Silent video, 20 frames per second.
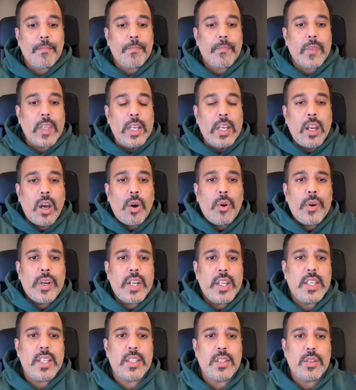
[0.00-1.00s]

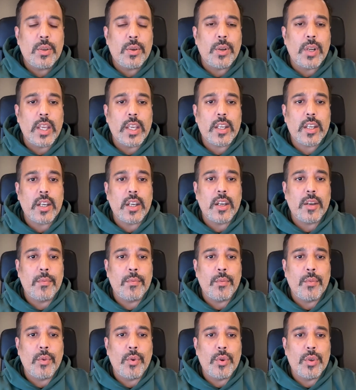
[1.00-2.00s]
Nowadays,
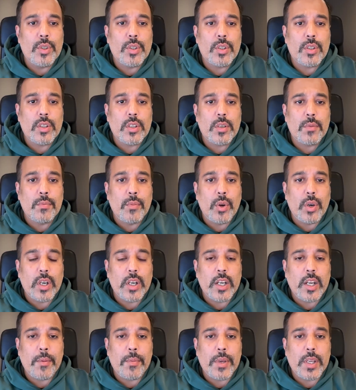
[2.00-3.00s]
most
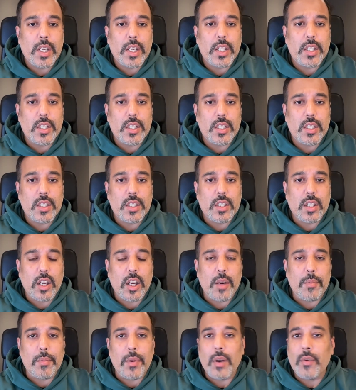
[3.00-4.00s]
modern applications
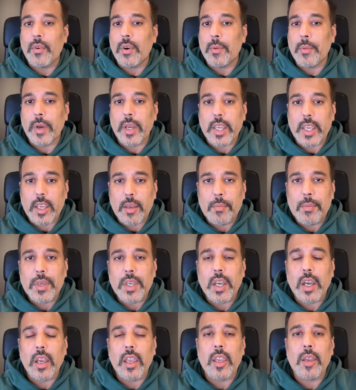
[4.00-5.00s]
are powered by
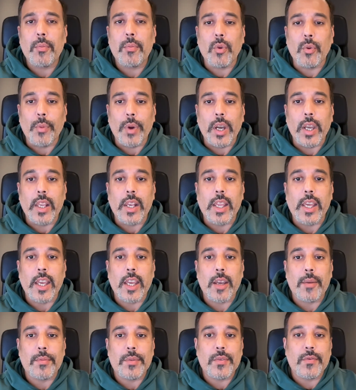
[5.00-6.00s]
API, mobile
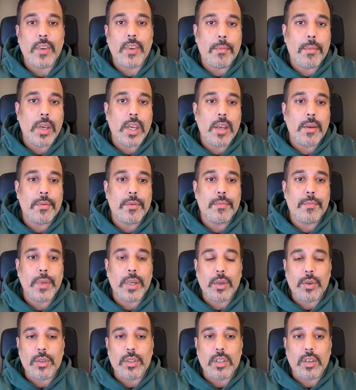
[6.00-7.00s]
apps, web apps,
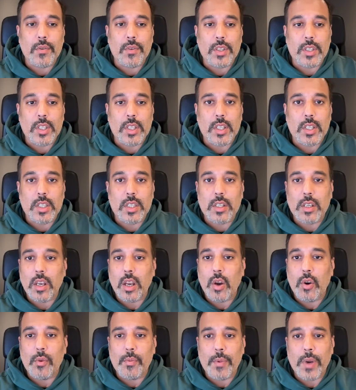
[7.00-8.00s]
microservices,
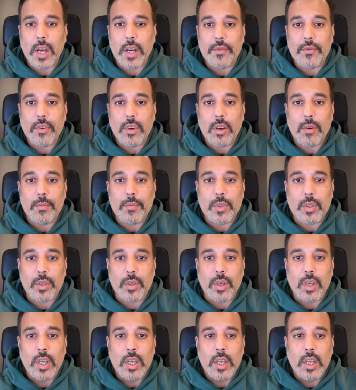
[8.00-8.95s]
cloud platforms. So